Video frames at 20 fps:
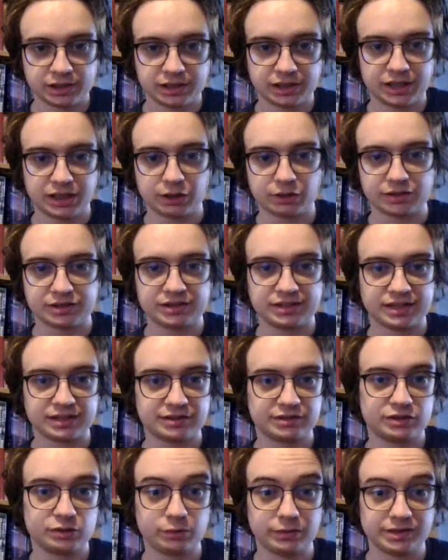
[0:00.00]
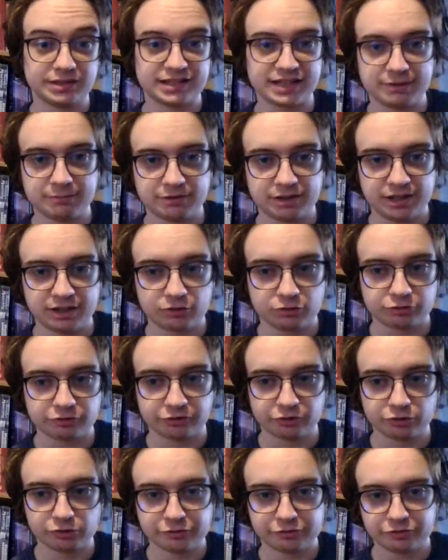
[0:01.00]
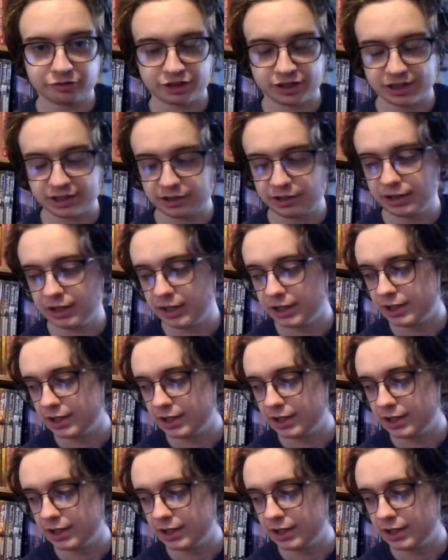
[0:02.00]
You know, it's not just doing the same thing over and over again.